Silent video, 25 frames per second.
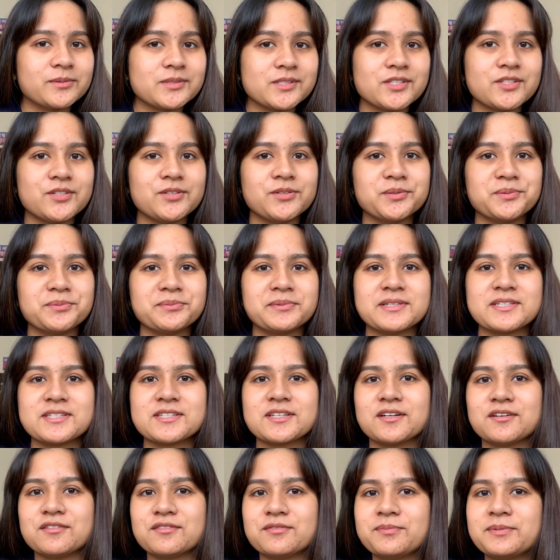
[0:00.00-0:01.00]
what to do with
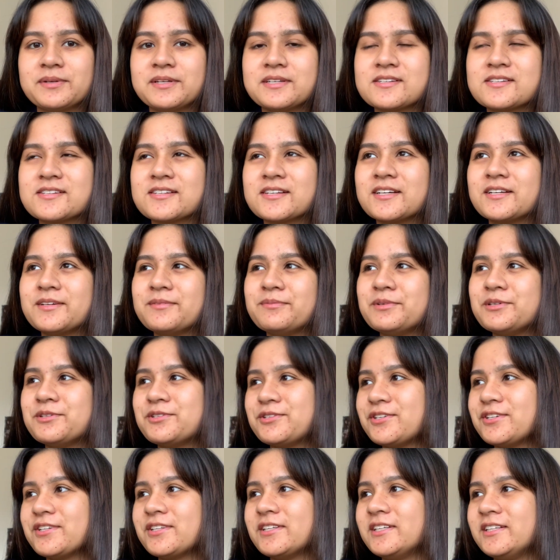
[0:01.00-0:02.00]
myself because I'm
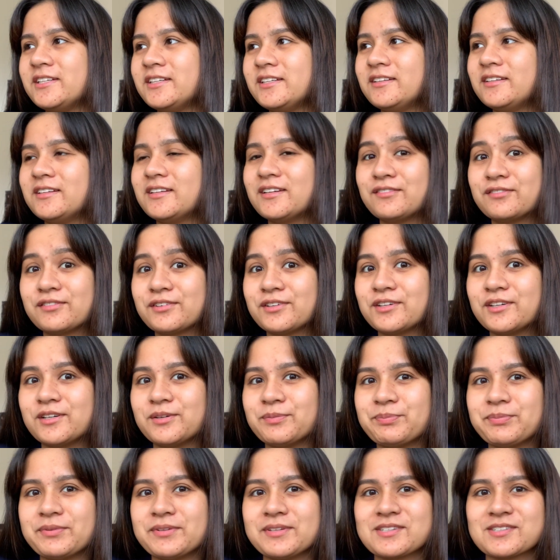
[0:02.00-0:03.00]
usually never
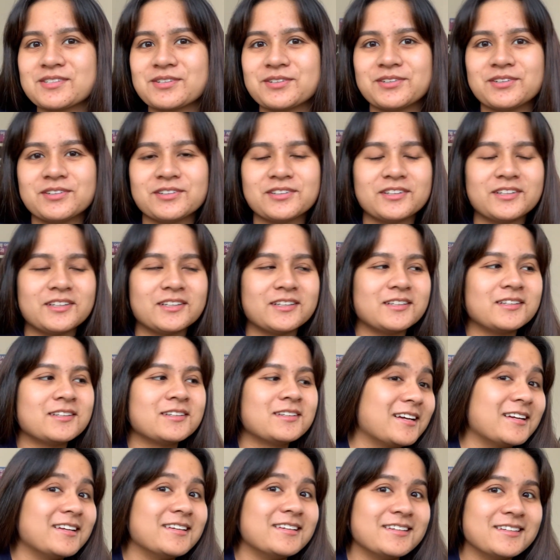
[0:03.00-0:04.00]
up this early.
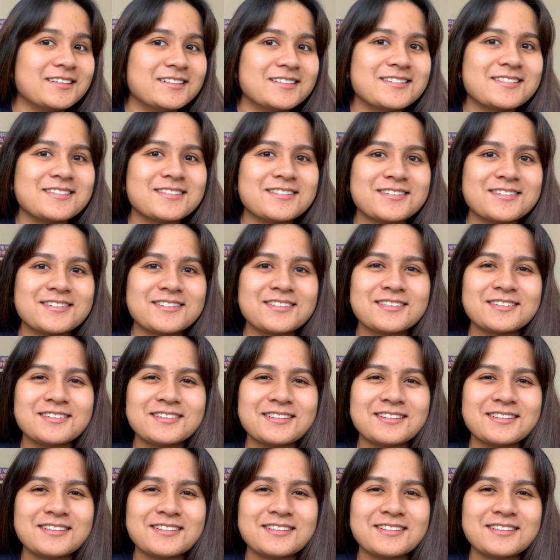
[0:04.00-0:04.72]
And yes,